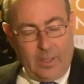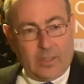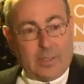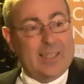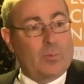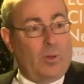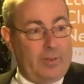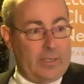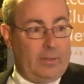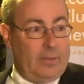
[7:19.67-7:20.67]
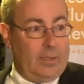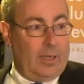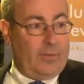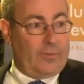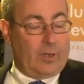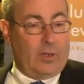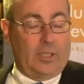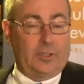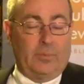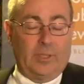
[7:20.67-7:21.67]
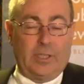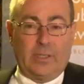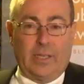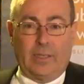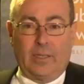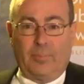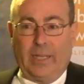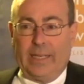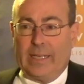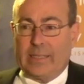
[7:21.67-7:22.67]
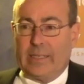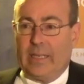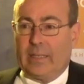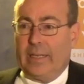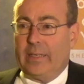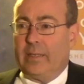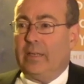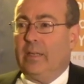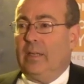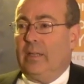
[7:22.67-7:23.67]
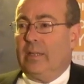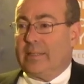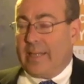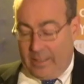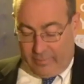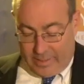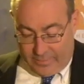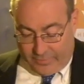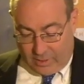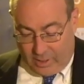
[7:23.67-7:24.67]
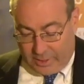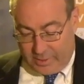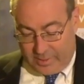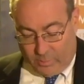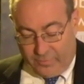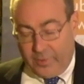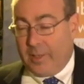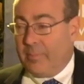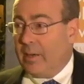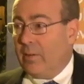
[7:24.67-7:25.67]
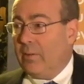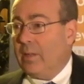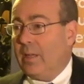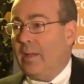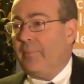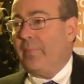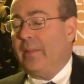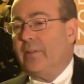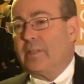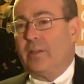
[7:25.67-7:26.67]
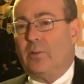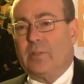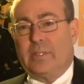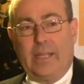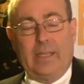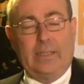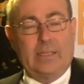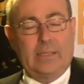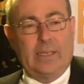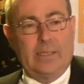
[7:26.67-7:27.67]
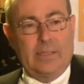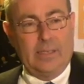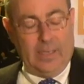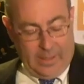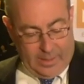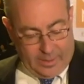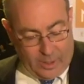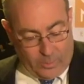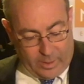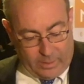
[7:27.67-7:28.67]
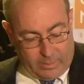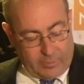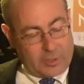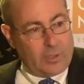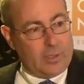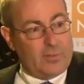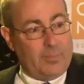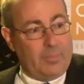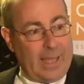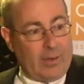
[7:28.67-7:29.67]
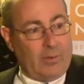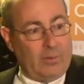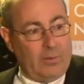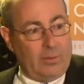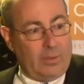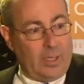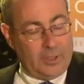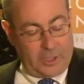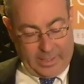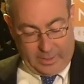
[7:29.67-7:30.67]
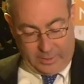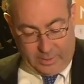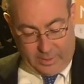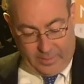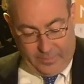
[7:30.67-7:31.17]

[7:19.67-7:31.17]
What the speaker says: So that's one reason for caution, which is that the plane hasn't yet landed. The second reason for caution is more fundamental. And there's an old saying that says, no one returns from battle unchanged.